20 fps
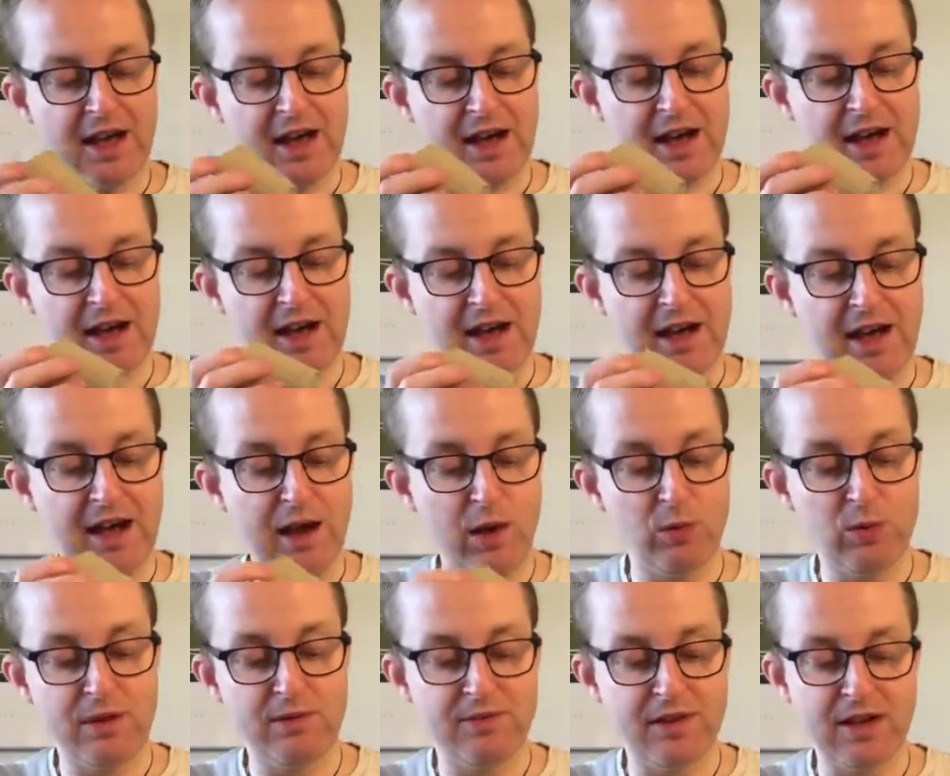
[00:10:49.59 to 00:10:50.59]

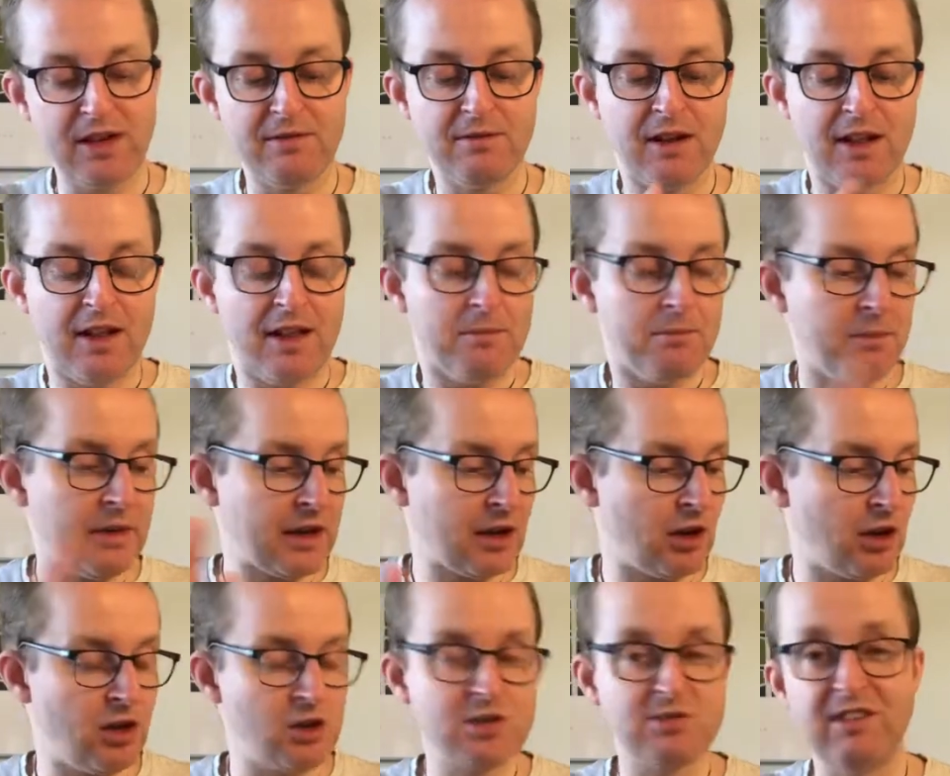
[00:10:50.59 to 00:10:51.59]
However,
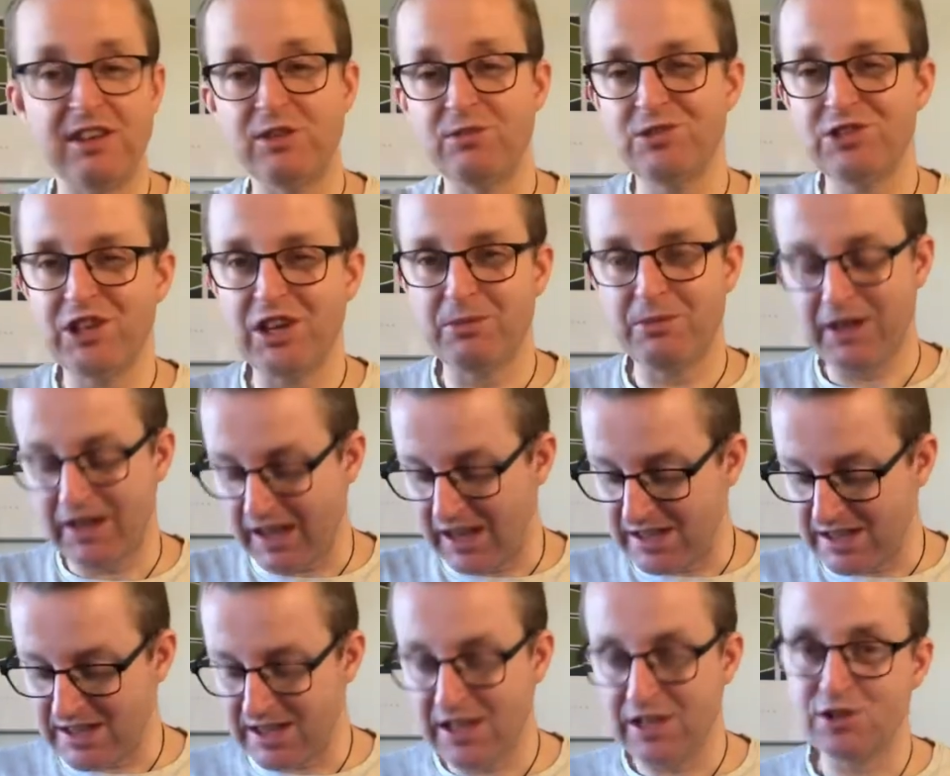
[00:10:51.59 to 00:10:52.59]
because when you
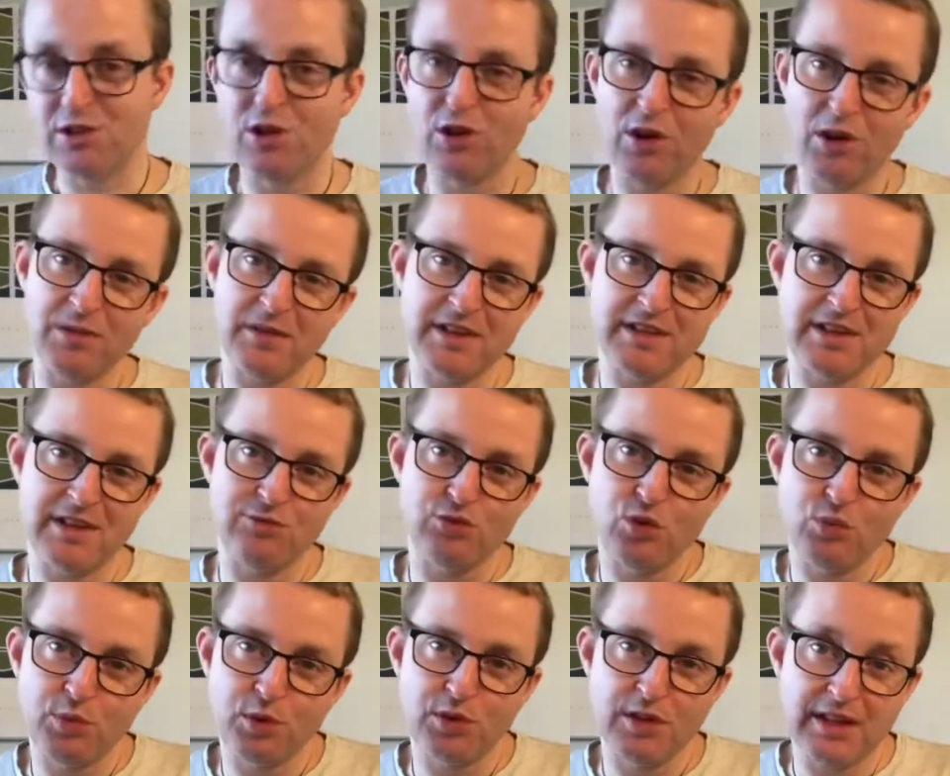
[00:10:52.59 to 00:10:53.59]
germinate seeds, you always have
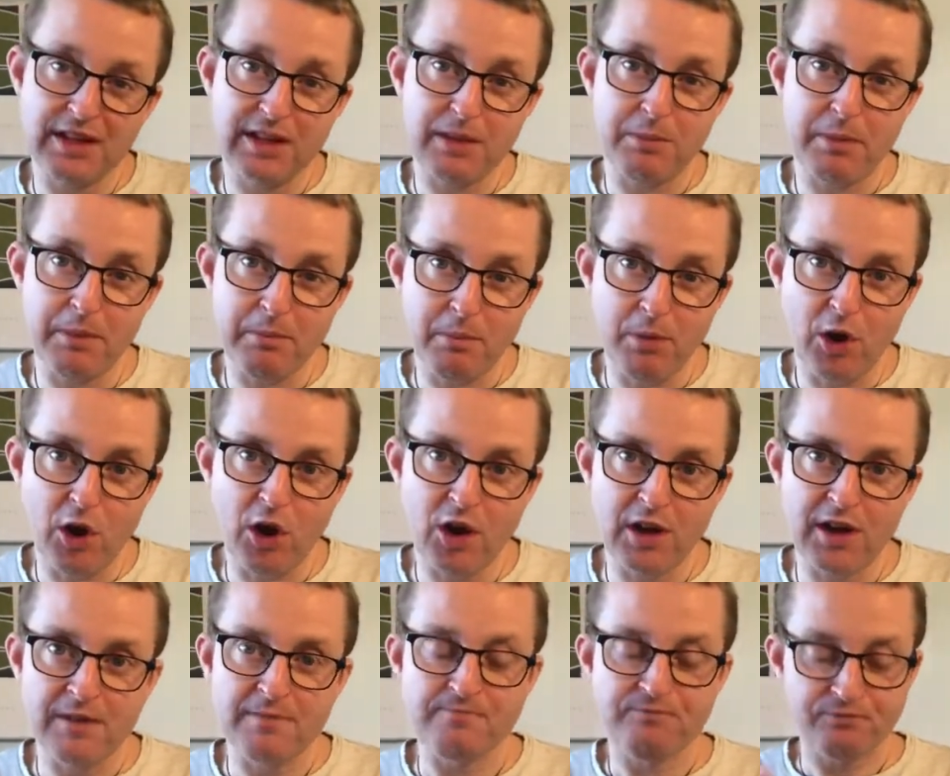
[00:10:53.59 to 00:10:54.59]
to put a little bit more